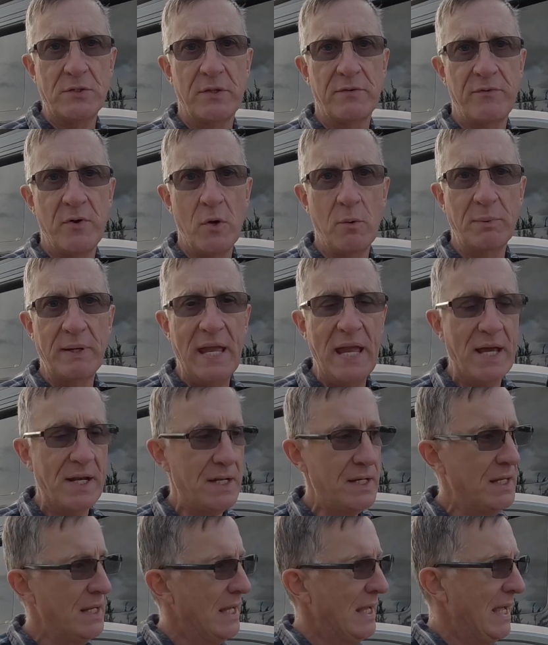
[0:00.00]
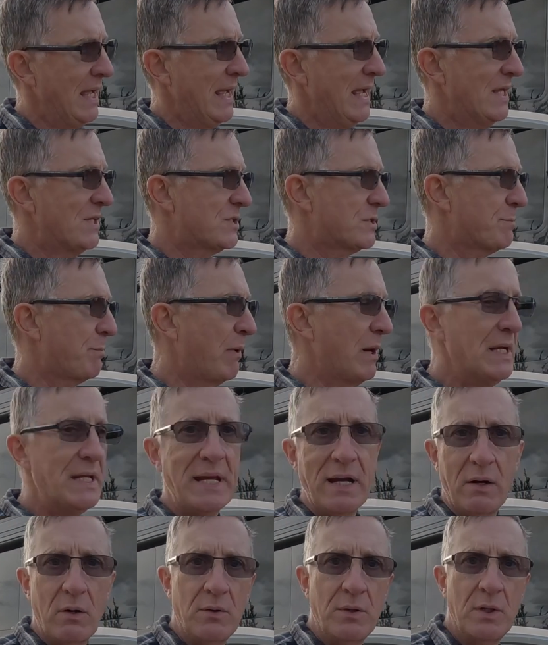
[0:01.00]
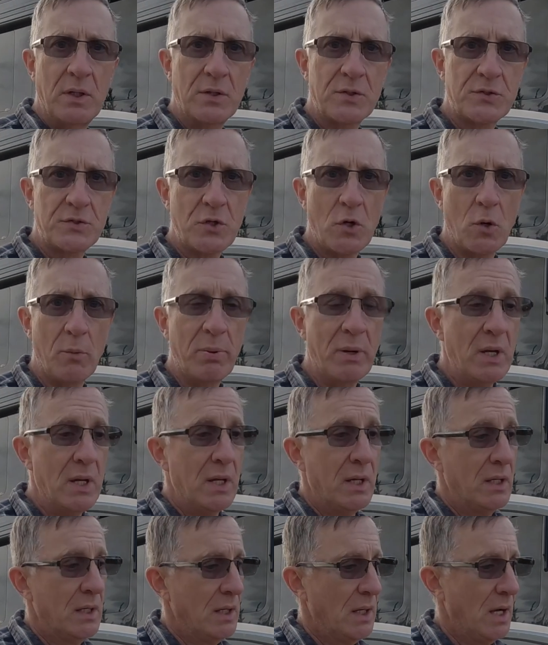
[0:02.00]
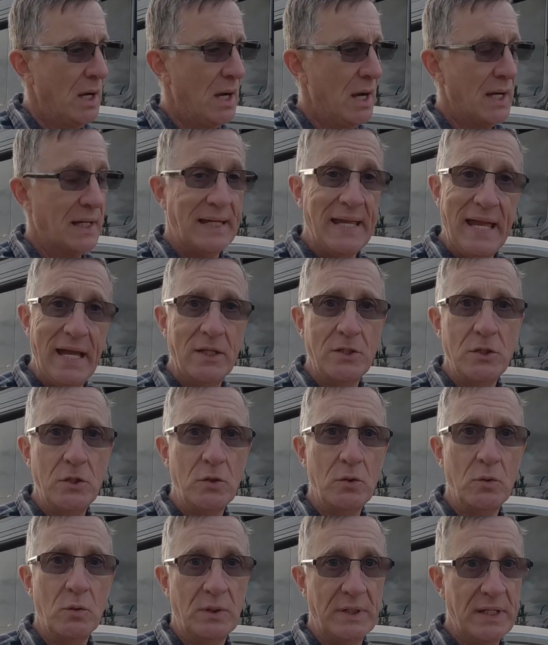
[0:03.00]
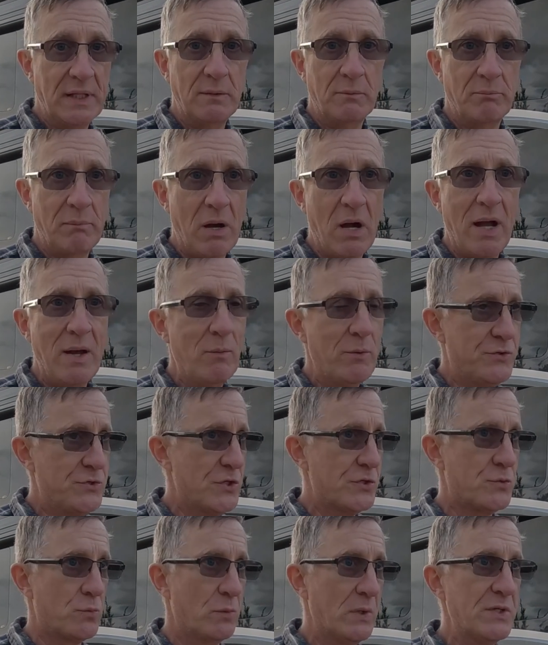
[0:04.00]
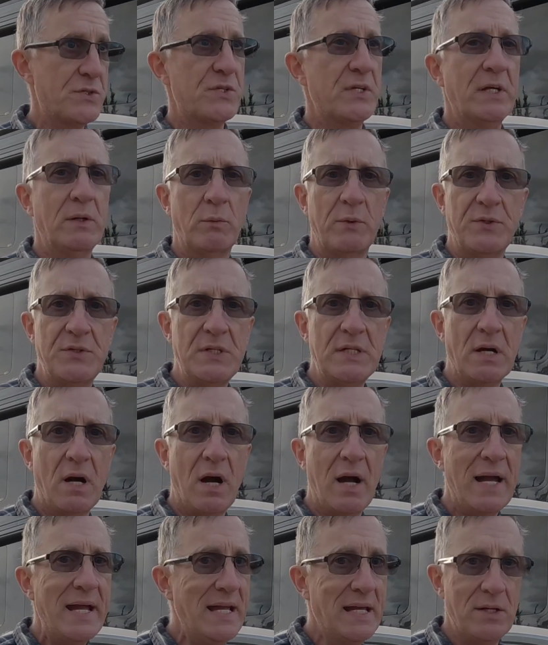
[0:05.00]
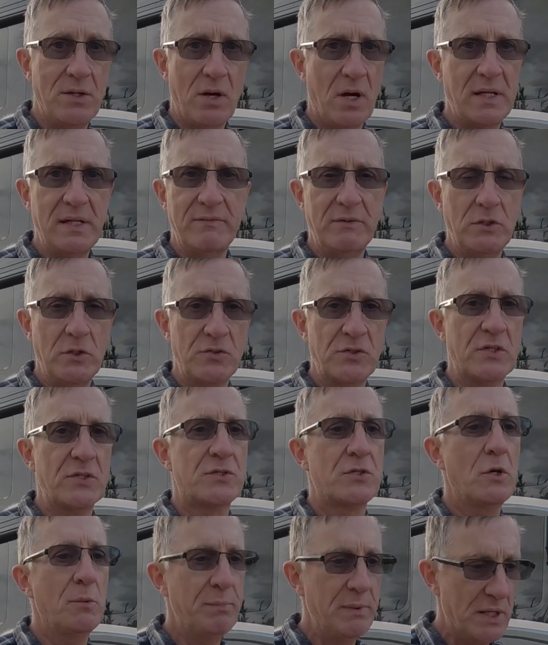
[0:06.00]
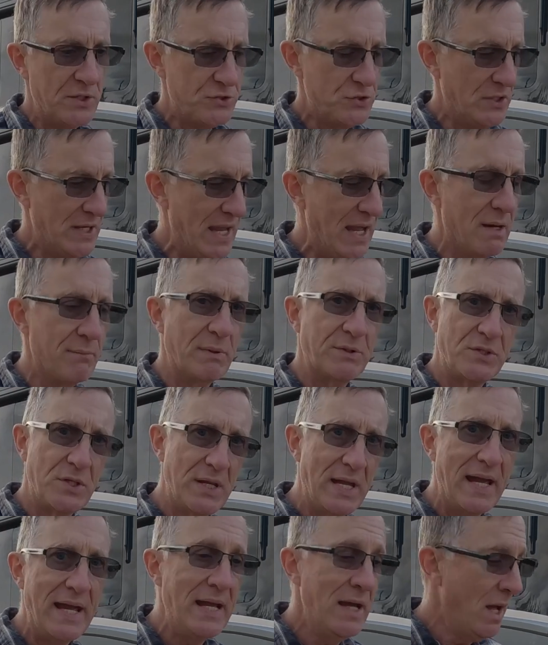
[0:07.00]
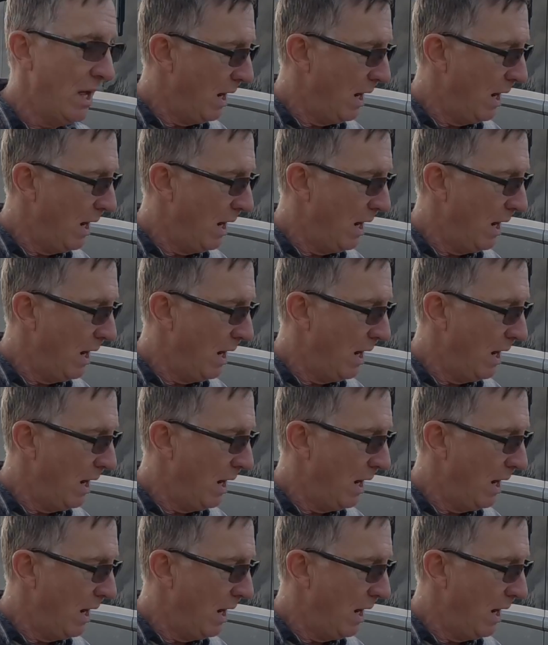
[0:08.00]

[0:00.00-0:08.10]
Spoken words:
to the foam cannon and spray down soap. Can you get by with just rinsing with DI and not even using soap? Yes, you can, but today